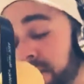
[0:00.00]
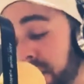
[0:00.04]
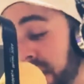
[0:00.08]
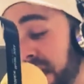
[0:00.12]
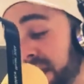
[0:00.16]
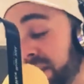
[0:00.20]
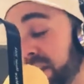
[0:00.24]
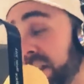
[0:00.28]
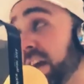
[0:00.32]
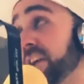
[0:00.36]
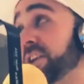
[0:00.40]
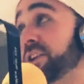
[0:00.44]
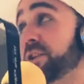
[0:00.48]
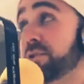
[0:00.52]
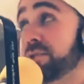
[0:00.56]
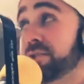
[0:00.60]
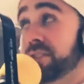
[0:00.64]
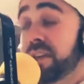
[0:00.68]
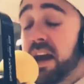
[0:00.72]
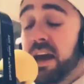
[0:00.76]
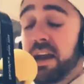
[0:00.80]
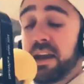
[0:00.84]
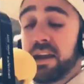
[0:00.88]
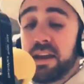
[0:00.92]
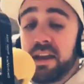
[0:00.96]
And like you
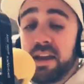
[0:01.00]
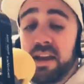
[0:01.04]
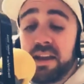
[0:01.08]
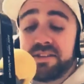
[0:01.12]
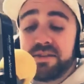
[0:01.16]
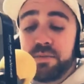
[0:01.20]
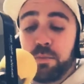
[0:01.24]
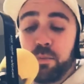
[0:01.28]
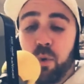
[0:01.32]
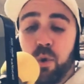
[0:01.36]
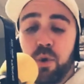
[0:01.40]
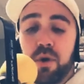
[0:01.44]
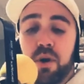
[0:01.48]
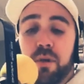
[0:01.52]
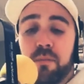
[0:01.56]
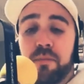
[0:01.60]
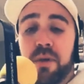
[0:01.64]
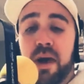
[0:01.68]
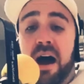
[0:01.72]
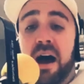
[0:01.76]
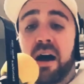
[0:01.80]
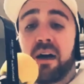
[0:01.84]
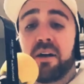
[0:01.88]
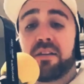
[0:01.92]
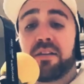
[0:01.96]
said, it's more
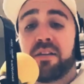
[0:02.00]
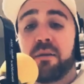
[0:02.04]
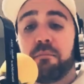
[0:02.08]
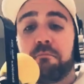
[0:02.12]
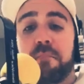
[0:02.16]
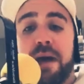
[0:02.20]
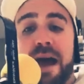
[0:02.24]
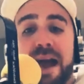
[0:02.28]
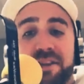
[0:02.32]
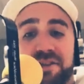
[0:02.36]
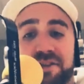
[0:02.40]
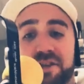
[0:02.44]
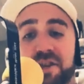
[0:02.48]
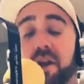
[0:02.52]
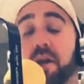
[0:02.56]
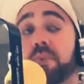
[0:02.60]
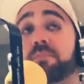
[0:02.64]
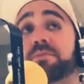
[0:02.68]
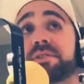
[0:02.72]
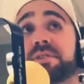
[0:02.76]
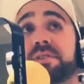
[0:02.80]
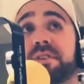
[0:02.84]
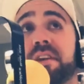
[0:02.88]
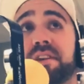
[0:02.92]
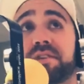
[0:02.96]
about the
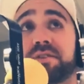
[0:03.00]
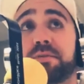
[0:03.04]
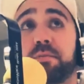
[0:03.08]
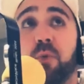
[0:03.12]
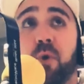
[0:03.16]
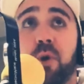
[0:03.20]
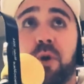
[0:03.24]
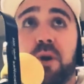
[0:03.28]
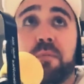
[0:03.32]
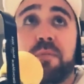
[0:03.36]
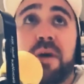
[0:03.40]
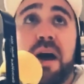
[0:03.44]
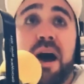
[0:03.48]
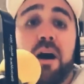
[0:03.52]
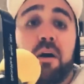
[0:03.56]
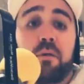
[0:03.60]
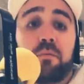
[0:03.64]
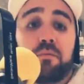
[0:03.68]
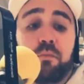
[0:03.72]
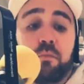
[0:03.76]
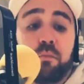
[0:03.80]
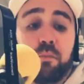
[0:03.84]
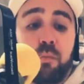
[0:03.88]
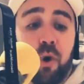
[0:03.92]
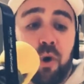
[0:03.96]
matchups. It's more about
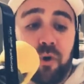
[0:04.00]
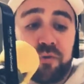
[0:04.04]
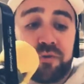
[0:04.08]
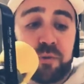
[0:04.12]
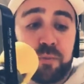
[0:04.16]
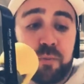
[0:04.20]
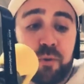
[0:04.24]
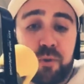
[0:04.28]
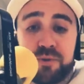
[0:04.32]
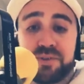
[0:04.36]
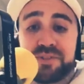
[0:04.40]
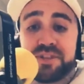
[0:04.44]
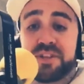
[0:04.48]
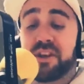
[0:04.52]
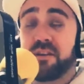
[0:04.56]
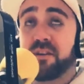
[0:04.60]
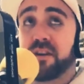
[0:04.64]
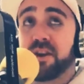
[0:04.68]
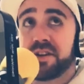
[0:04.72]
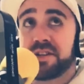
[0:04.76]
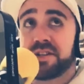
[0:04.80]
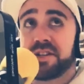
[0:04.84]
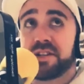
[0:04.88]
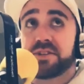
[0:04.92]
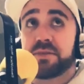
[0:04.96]
multiple
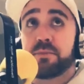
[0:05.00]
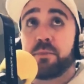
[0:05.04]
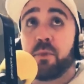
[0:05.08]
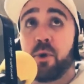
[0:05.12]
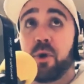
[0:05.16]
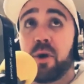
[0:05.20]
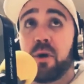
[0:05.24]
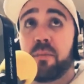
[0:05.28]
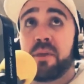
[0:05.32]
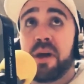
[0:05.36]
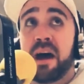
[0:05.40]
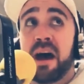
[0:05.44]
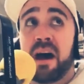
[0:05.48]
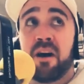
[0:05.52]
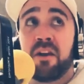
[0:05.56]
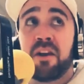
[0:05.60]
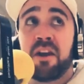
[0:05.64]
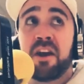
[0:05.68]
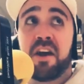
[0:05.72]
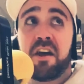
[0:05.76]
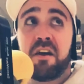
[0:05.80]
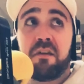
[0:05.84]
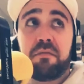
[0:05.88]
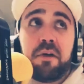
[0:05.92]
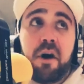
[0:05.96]
series. It's more about
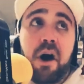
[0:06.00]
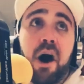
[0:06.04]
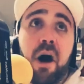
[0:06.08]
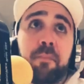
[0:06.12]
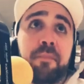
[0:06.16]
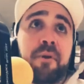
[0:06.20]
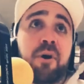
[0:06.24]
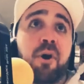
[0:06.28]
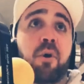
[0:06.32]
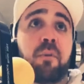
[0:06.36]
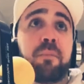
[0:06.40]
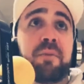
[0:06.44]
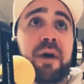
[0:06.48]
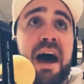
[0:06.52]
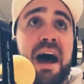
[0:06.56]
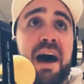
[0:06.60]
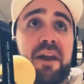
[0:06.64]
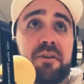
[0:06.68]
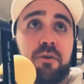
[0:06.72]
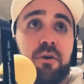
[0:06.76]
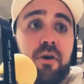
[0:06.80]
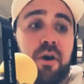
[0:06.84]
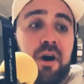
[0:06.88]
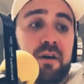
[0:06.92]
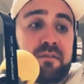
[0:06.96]
the uphill
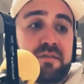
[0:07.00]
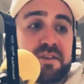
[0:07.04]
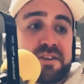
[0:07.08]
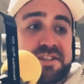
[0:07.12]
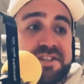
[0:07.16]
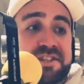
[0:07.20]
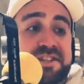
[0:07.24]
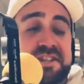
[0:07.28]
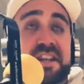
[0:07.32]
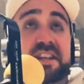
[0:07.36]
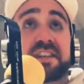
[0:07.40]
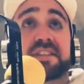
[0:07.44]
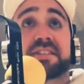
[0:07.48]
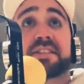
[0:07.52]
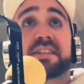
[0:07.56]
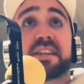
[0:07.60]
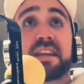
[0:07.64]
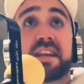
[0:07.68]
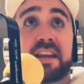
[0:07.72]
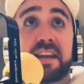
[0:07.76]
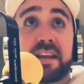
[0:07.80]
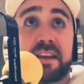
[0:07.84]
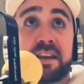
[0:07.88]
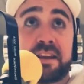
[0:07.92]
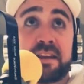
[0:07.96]
battle of a 6
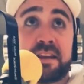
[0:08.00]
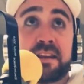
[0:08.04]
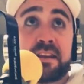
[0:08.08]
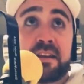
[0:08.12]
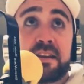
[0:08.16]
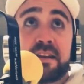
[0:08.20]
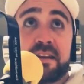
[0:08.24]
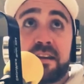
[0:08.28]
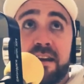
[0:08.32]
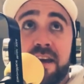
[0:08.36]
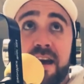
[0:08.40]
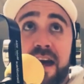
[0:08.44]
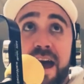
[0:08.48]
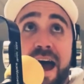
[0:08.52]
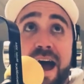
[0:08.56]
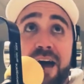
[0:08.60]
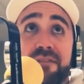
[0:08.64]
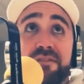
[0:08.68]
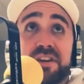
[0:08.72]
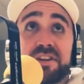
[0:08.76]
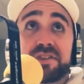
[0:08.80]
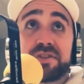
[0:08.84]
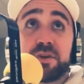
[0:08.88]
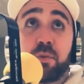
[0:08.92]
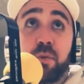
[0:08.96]
seed
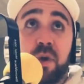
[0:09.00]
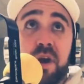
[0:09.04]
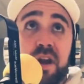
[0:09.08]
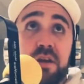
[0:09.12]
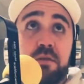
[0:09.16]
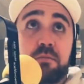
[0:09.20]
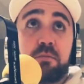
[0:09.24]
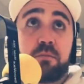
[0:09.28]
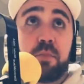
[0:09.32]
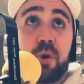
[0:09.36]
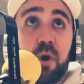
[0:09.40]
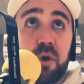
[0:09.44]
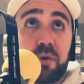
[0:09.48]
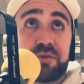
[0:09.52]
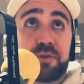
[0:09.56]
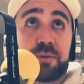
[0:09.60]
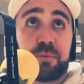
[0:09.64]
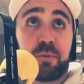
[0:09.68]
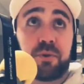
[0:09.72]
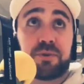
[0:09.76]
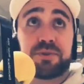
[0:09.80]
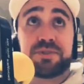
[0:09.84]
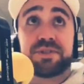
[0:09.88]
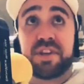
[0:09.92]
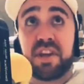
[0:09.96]
having to win
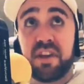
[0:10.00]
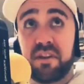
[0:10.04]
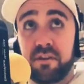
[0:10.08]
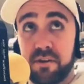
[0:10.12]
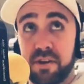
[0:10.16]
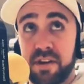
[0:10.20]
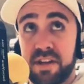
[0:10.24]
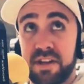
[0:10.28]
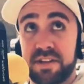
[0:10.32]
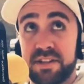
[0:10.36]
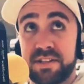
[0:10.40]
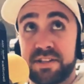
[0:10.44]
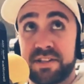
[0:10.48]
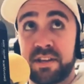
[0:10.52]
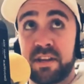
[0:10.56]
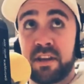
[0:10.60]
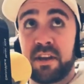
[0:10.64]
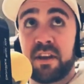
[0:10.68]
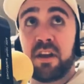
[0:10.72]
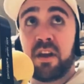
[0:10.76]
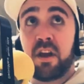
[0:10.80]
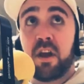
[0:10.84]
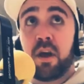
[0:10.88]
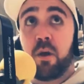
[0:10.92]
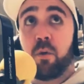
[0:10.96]
multiple series
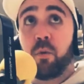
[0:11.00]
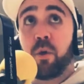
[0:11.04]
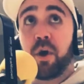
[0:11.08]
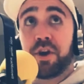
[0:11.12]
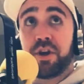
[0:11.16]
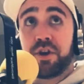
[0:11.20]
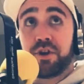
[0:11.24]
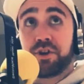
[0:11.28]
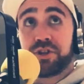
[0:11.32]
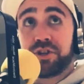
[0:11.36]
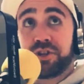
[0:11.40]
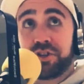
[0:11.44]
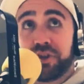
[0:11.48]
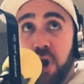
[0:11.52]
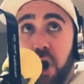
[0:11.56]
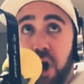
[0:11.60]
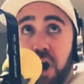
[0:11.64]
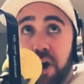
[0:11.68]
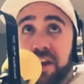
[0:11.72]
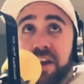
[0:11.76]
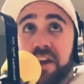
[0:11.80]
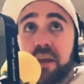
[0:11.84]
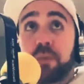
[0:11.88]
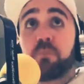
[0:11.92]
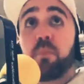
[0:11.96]
where you're
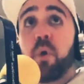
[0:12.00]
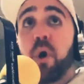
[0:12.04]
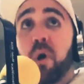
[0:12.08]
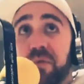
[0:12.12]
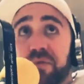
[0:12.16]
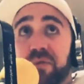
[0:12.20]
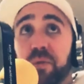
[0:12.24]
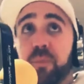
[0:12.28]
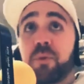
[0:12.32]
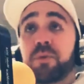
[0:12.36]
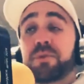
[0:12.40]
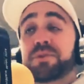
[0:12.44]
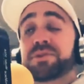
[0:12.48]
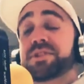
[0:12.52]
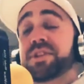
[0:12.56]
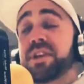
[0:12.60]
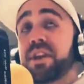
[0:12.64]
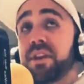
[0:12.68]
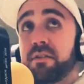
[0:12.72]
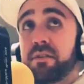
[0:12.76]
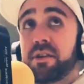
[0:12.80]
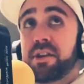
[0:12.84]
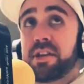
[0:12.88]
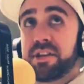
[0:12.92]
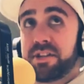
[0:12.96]
starting multiple
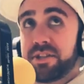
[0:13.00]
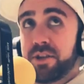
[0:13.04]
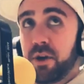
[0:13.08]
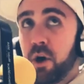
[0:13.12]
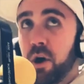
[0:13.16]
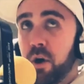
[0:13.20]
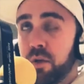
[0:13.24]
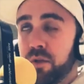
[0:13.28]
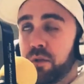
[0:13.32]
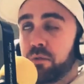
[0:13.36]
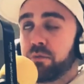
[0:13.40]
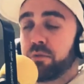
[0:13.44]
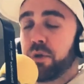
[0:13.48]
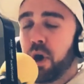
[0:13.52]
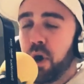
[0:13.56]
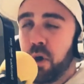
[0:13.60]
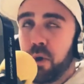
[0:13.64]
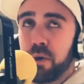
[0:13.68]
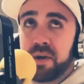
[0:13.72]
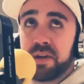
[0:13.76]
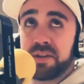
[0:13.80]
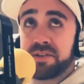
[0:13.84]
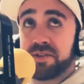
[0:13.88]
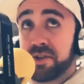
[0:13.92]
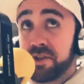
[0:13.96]
series on the
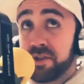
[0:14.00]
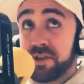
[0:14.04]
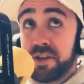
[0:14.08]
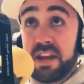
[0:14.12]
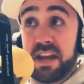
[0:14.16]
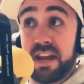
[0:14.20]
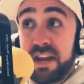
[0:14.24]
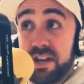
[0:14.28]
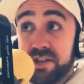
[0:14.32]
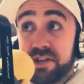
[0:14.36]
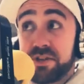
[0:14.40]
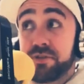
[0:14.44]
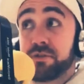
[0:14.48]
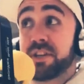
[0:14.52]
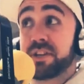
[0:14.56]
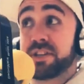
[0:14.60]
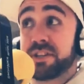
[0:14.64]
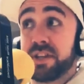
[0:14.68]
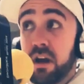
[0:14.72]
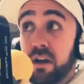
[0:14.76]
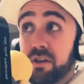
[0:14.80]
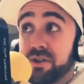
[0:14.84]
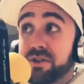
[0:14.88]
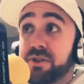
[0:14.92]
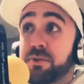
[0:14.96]
road. It's just history
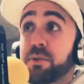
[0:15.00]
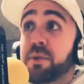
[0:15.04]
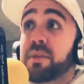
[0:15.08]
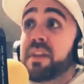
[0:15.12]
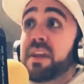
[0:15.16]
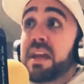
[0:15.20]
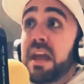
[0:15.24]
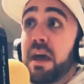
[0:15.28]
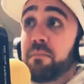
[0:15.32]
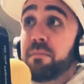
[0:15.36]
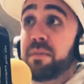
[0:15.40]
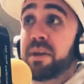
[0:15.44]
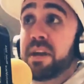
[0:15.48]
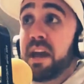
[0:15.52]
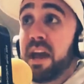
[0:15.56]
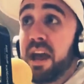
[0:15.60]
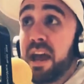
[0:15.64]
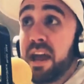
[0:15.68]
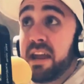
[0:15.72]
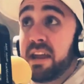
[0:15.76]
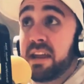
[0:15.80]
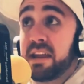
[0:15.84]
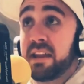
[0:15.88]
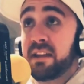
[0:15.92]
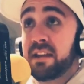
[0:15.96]
tells you in the
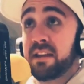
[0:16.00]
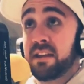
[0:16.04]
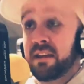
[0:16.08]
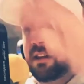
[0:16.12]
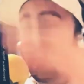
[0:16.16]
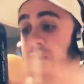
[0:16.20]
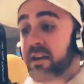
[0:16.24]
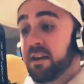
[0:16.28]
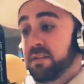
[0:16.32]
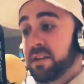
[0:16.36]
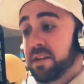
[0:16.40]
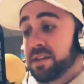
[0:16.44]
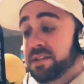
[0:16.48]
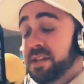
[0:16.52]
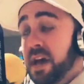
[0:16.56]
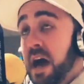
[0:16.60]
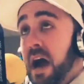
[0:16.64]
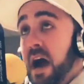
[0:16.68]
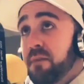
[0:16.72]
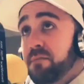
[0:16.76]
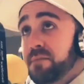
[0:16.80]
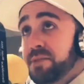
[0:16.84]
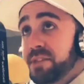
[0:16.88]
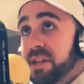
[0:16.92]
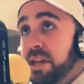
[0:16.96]
NBA, the
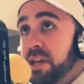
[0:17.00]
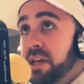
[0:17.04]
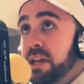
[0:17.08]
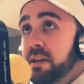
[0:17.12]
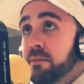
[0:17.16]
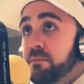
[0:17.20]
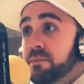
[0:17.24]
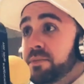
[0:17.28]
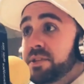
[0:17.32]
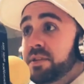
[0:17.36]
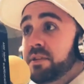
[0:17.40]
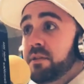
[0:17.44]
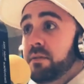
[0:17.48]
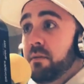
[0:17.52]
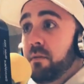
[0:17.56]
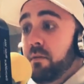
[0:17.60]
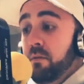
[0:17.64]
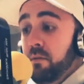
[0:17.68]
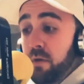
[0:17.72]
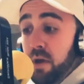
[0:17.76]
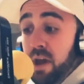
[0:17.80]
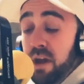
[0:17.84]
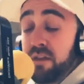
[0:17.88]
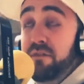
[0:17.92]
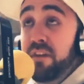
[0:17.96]
top teams
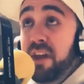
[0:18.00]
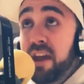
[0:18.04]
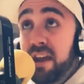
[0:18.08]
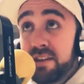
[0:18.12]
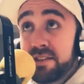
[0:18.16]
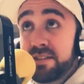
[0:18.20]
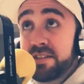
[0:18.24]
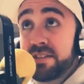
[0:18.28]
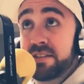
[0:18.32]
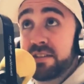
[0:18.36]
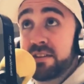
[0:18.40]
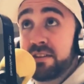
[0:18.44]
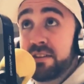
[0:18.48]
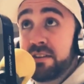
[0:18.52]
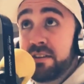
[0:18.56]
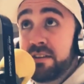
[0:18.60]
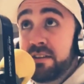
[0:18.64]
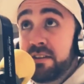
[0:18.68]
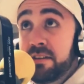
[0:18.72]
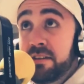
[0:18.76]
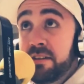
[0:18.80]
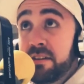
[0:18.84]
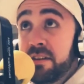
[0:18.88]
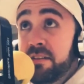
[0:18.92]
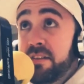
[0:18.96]
advance.
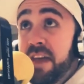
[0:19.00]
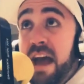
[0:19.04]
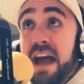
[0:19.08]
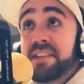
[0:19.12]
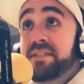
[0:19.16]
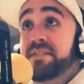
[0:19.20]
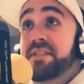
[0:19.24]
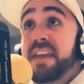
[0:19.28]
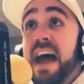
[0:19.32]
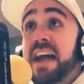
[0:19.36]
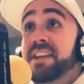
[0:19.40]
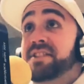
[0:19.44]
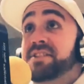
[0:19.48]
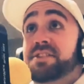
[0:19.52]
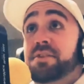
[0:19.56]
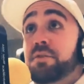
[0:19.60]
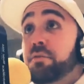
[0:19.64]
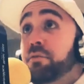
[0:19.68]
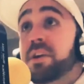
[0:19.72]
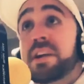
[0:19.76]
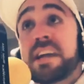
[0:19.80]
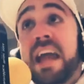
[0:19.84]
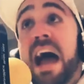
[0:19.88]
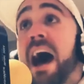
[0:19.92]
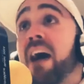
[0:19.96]
That's the
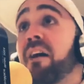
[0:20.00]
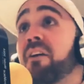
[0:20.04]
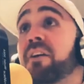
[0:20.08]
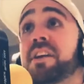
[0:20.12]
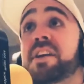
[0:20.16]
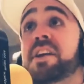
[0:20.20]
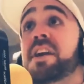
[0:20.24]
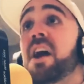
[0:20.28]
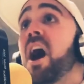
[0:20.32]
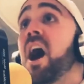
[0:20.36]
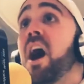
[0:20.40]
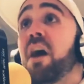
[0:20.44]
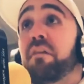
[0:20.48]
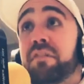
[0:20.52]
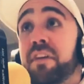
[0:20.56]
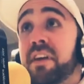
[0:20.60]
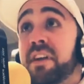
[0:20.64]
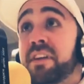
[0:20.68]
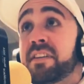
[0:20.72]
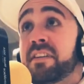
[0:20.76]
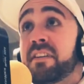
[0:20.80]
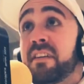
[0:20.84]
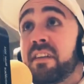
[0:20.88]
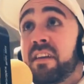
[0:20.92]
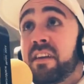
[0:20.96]
reality of
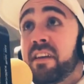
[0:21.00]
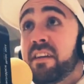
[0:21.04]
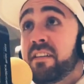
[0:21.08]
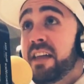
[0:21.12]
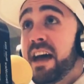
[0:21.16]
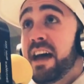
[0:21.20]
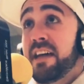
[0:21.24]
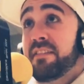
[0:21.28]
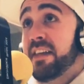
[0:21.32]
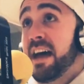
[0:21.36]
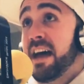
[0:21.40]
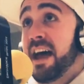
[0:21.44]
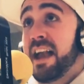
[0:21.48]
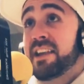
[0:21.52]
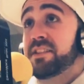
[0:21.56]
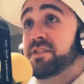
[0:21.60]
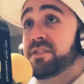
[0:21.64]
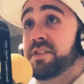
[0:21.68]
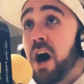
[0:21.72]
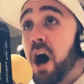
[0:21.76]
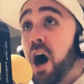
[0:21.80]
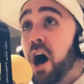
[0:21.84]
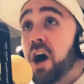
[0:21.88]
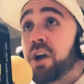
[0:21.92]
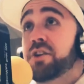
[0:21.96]
it.
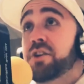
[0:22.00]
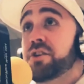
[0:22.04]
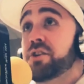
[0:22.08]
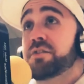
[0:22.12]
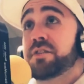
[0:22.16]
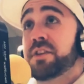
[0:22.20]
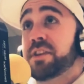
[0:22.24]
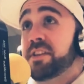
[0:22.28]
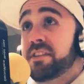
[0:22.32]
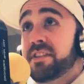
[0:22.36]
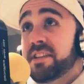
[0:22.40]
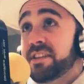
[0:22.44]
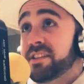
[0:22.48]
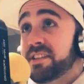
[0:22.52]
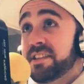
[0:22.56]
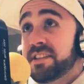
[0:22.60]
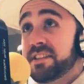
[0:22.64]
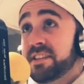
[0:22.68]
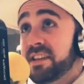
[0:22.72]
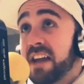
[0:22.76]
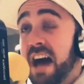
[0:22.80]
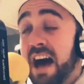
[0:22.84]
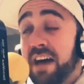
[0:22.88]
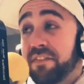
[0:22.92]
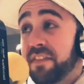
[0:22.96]
This is
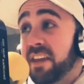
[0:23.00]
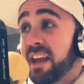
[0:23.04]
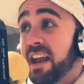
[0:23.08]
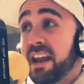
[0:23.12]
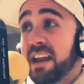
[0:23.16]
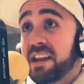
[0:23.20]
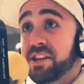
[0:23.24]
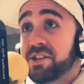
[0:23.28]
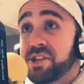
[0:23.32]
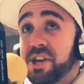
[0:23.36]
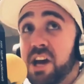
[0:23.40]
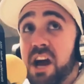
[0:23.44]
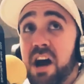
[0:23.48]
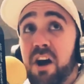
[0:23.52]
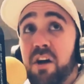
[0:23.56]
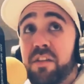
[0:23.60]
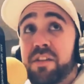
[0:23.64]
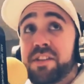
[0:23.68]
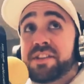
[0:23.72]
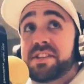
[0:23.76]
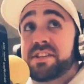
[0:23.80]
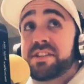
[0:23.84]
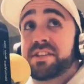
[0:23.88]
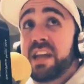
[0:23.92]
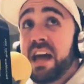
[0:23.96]
not the NHL.
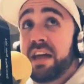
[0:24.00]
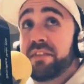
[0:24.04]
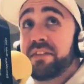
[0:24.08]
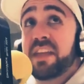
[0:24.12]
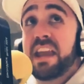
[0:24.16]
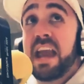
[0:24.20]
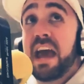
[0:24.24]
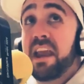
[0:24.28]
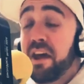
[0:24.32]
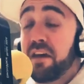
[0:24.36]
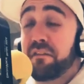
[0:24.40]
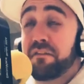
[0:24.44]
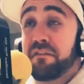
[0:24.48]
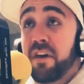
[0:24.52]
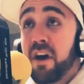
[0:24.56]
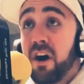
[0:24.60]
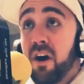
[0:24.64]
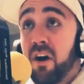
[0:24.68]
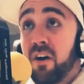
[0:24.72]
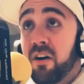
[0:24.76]
This is not the NFL.